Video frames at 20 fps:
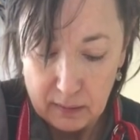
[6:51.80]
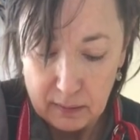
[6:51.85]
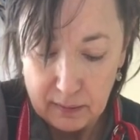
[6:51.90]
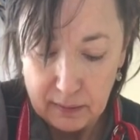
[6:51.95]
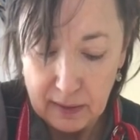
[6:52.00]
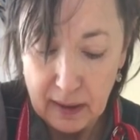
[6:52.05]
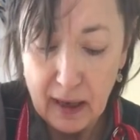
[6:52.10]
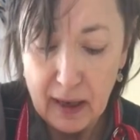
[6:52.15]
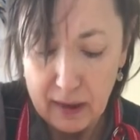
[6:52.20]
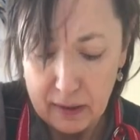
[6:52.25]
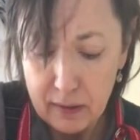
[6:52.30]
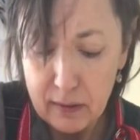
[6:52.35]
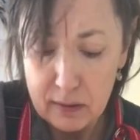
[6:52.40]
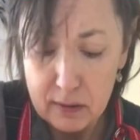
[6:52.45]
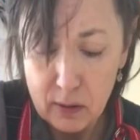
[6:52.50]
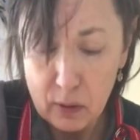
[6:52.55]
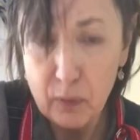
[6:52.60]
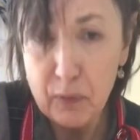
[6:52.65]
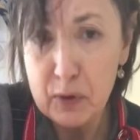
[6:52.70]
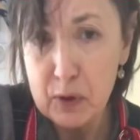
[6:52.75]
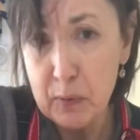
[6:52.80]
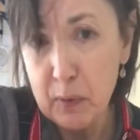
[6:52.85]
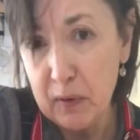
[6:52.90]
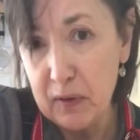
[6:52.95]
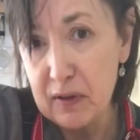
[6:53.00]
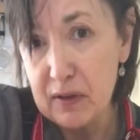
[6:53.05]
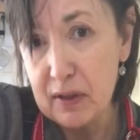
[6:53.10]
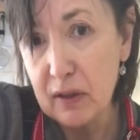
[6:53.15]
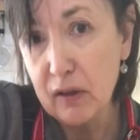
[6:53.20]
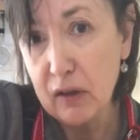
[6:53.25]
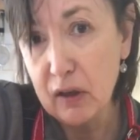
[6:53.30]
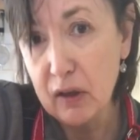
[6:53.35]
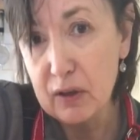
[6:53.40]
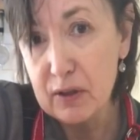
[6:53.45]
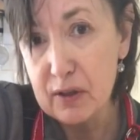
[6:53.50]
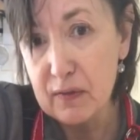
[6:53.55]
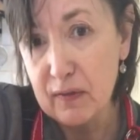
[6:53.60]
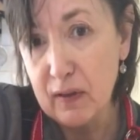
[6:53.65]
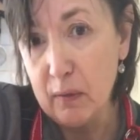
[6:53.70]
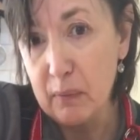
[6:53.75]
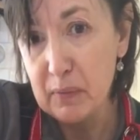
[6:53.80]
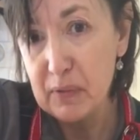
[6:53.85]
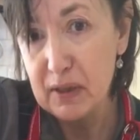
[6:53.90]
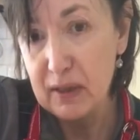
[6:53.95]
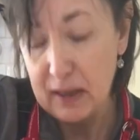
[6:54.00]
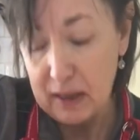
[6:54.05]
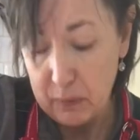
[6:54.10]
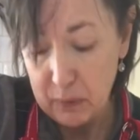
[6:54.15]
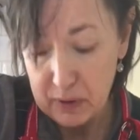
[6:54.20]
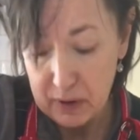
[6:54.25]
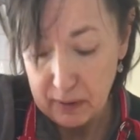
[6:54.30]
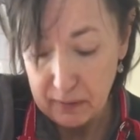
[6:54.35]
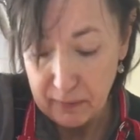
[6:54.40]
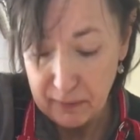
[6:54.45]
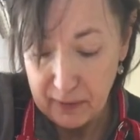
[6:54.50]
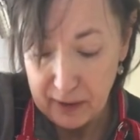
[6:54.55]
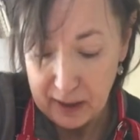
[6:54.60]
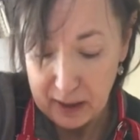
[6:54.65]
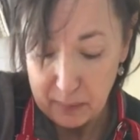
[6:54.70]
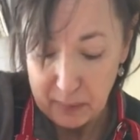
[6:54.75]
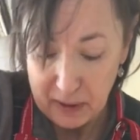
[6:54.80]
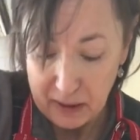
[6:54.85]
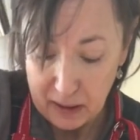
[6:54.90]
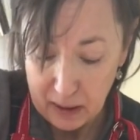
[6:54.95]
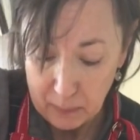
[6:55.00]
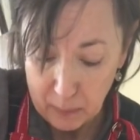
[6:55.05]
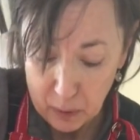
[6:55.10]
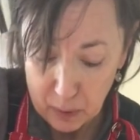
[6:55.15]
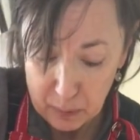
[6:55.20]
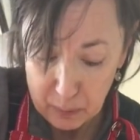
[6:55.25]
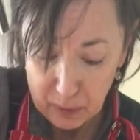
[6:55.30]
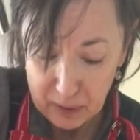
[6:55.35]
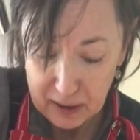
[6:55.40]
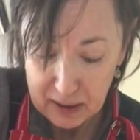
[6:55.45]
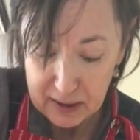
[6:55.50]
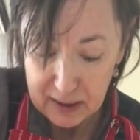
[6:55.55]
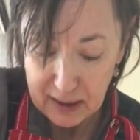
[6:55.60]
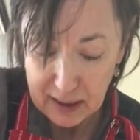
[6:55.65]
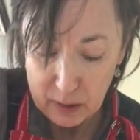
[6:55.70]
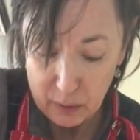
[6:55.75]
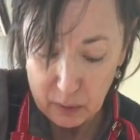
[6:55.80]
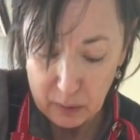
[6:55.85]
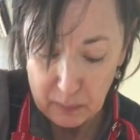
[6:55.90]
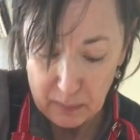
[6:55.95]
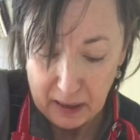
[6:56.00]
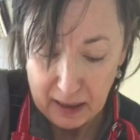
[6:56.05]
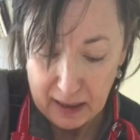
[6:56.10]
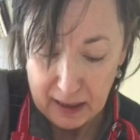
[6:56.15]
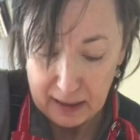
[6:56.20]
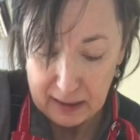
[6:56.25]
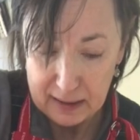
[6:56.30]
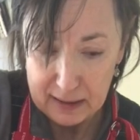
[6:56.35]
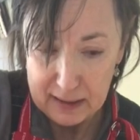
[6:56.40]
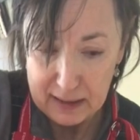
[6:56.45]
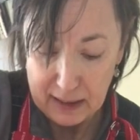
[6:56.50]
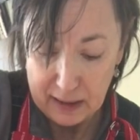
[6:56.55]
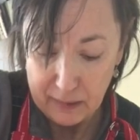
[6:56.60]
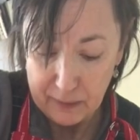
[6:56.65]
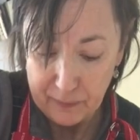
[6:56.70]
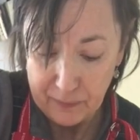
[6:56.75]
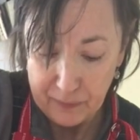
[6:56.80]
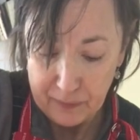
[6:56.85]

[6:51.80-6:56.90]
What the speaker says: yeah, it's uber smooth. It's still got lots of lumps in there, which I'm fine about. And I'm going to bring that together with my hand now.